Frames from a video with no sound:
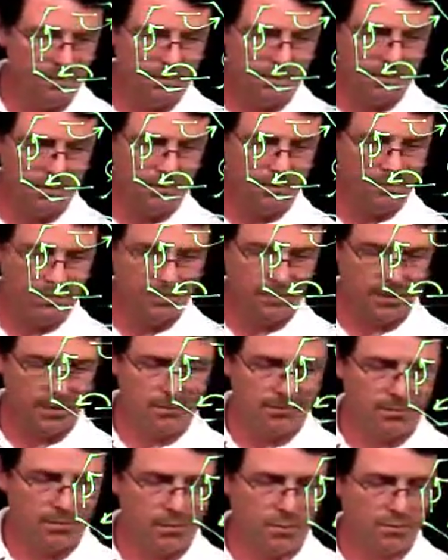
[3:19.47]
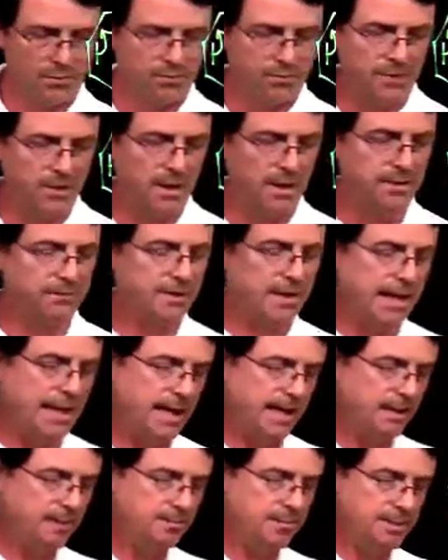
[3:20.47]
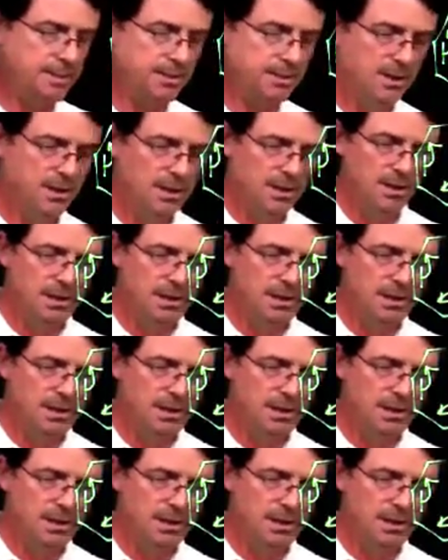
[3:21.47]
2, 3, 4, 5 atoms,